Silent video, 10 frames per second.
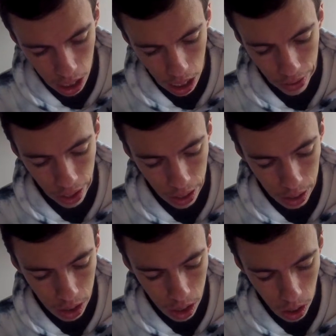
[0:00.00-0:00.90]
And then
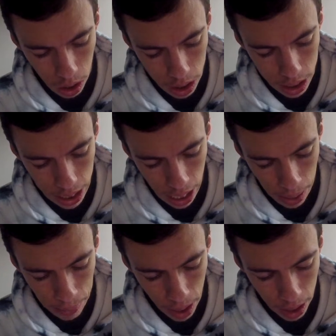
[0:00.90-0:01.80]
you've got
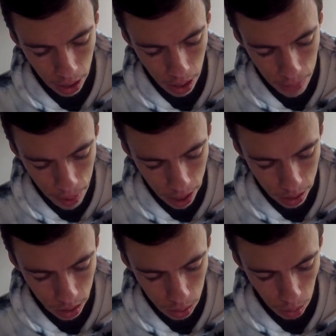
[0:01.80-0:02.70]

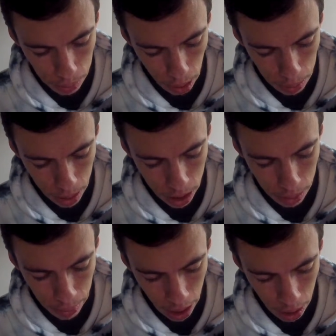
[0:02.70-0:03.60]
Metacross with Bullet Punch,
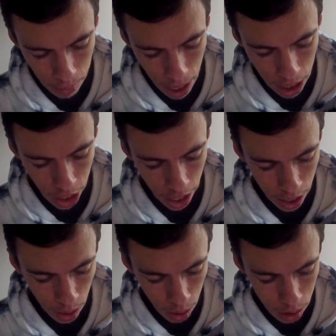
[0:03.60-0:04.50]
Meteor Mash and
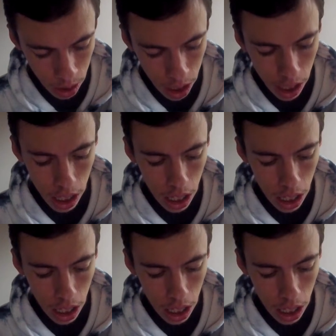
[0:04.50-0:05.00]
Earthquake.